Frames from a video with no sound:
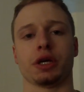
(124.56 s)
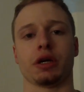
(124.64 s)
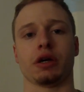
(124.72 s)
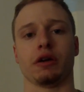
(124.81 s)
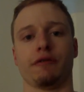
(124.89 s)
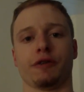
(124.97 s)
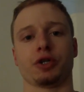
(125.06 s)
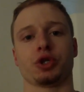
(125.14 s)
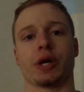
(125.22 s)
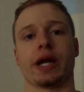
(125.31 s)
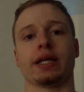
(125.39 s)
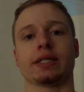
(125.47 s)
uh, first
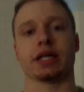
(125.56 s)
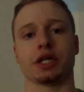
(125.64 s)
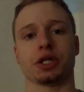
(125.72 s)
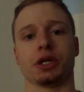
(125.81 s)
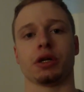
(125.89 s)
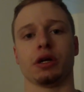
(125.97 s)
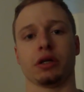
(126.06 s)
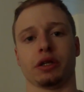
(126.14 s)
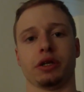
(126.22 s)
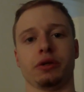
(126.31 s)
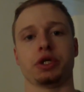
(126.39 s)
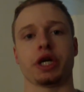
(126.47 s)
training session at
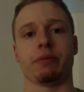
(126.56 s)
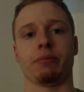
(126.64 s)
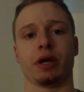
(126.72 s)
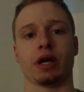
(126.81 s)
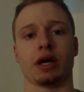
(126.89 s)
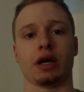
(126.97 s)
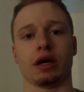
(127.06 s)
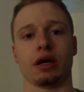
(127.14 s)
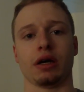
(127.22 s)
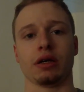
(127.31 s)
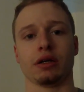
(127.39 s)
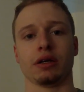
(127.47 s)
the new gym.
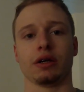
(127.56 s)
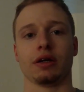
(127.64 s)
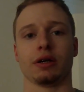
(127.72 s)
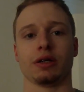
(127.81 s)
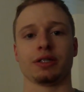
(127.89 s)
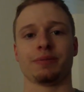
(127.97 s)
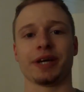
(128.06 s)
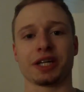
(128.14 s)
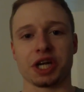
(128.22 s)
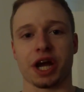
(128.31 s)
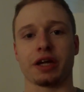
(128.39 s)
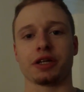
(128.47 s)
Uh, it's a big
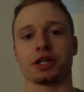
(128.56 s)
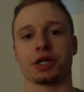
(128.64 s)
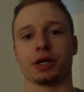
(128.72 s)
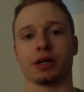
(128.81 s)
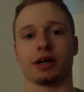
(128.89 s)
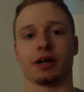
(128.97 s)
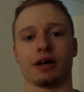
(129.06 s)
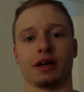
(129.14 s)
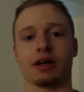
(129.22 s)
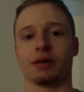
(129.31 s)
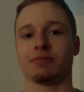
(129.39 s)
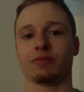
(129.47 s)
change.
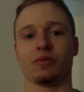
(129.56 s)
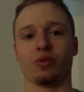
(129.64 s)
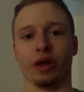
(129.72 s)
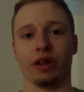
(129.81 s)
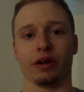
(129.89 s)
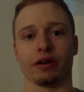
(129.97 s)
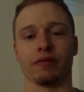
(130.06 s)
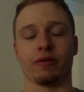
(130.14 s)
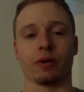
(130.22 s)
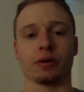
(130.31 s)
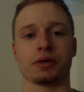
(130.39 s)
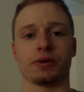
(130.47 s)
I'm um, really looking
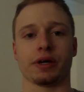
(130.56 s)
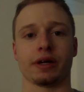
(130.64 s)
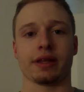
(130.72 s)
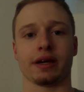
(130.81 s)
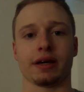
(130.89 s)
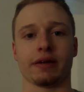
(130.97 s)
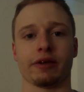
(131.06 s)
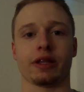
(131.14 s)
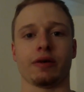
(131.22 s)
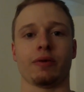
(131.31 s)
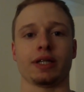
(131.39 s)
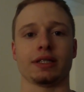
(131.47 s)
forward to it. I think
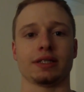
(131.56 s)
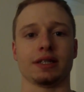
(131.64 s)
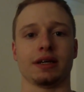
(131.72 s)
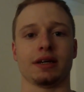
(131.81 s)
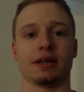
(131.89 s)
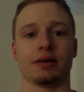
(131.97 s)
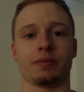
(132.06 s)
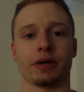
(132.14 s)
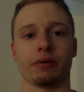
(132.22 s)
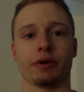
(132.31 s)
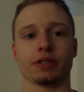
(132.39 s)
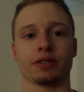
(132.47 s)
everything went uh,
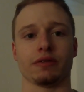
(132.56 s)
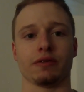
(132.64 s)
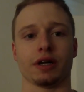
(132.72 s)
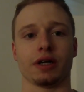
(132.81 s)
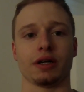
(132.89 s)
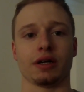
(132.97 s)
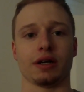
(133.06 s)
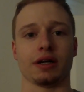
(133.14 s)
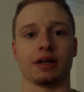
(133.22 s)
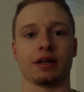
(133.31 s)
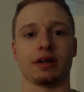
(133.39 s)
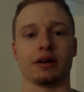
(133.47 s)
pretty well so far.
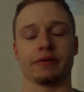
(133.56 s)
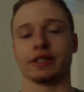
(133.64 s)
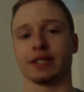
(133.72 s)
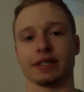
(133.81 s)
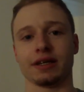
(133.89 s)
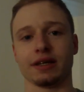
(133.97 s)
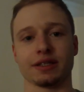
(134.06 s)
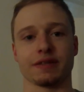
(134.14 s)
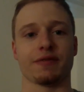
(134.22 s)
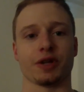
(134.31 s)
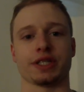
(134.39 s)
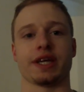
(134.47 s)
Uh, obviously,
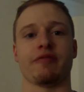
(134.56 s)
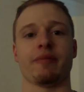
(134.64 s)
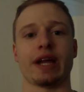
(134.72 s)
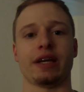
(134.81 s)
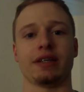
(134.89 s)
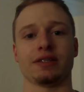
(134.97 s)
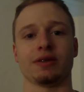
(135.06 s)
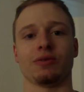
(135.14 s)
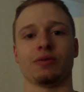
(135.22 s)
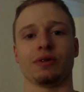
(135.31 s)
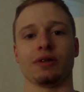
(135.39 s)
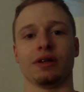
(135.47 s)
first day of many, so
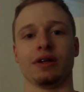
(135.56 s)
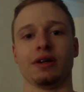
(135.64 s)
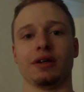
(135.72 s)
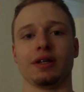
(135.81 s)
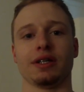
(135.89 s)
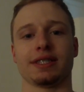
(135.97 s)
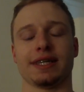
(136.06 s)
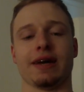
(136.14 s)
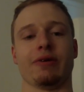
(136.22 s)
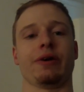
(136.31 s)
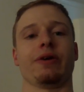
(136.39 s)
we'll see how it